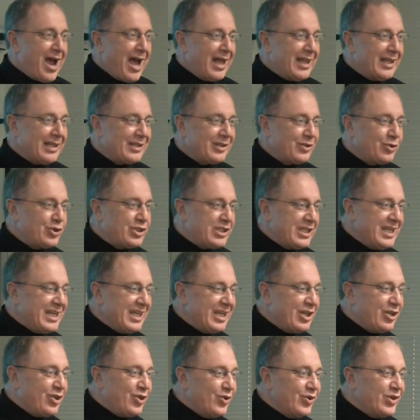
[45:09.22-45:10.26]
Well, you
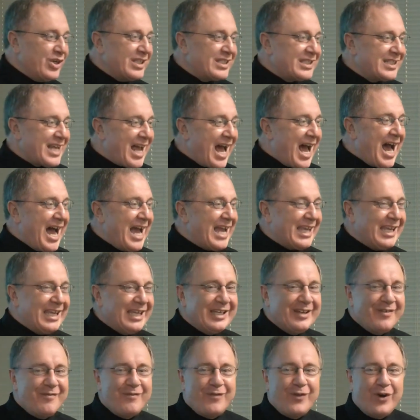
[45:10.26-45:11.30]
see, units are
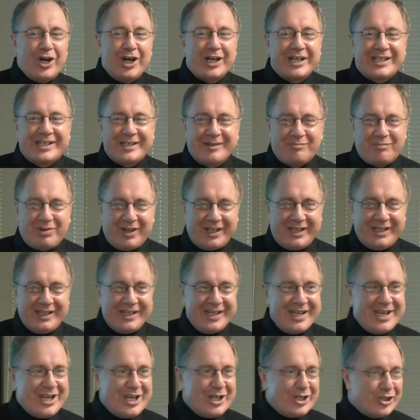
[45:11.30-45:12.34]

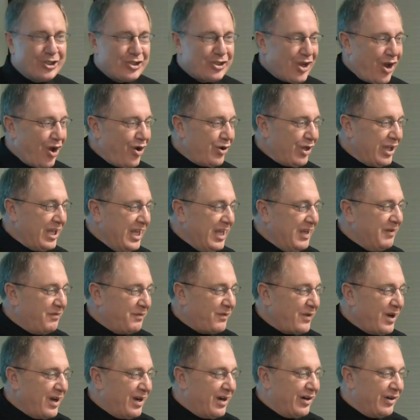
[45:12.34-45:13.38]
invertible. So
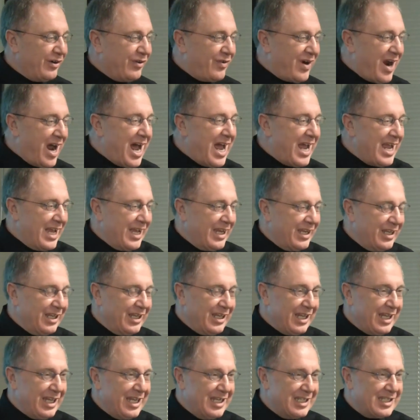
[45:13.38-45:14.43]
if
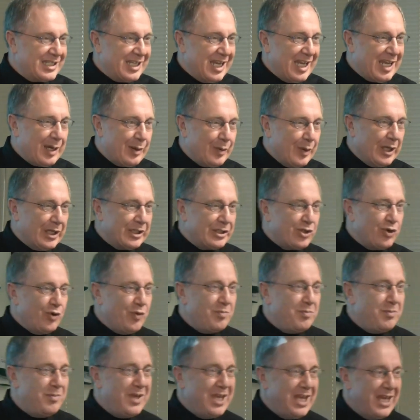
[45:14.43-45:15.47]
Ryan is equal to